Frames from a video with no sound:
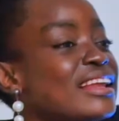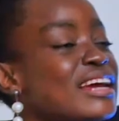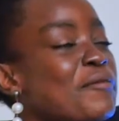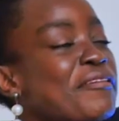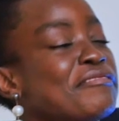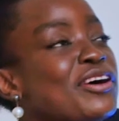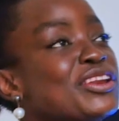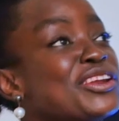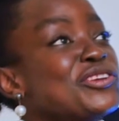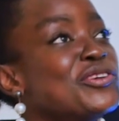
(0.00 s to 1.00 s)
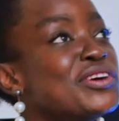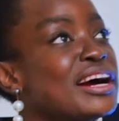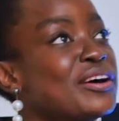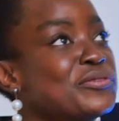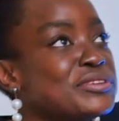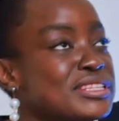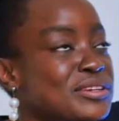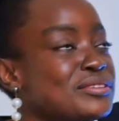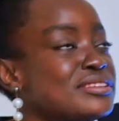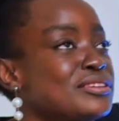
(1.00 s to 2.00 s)
time I found a Tonga who was
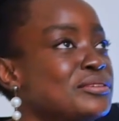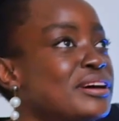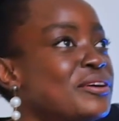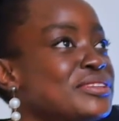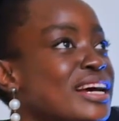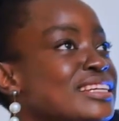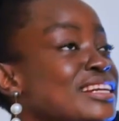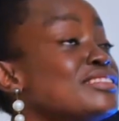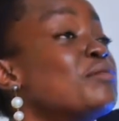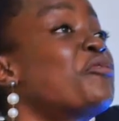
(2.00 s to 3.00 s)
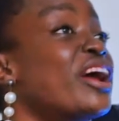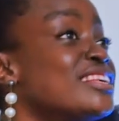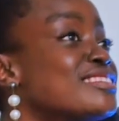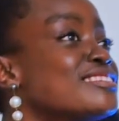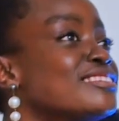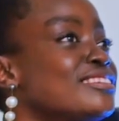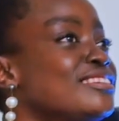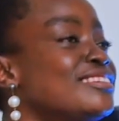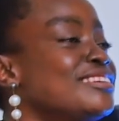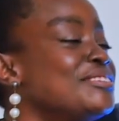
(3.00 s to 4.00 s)
sickle cell, I was actually surprised.
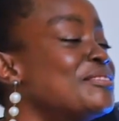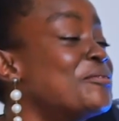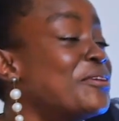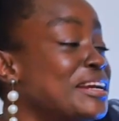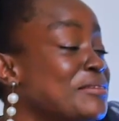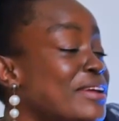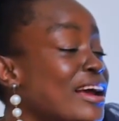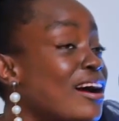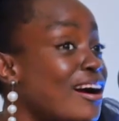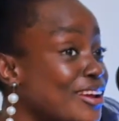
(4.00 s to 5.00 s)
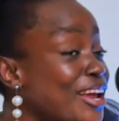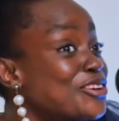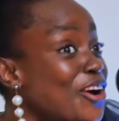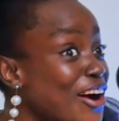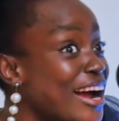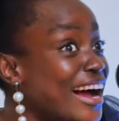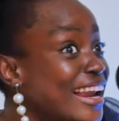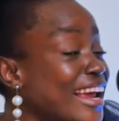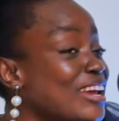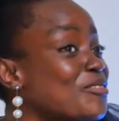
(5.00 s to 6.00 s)
In the word, I'm like, Tonga,
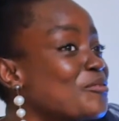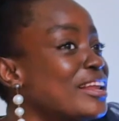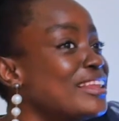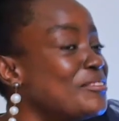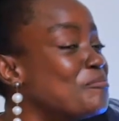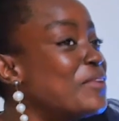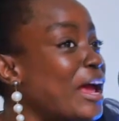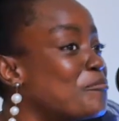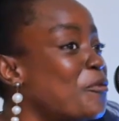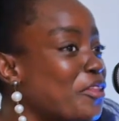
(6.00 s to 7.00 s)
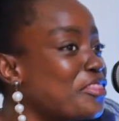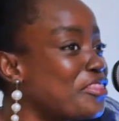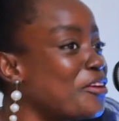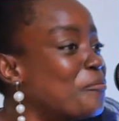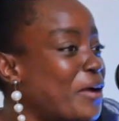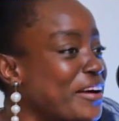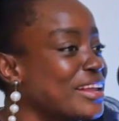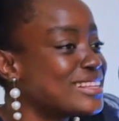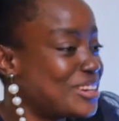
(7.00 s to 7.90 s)
like both your parents are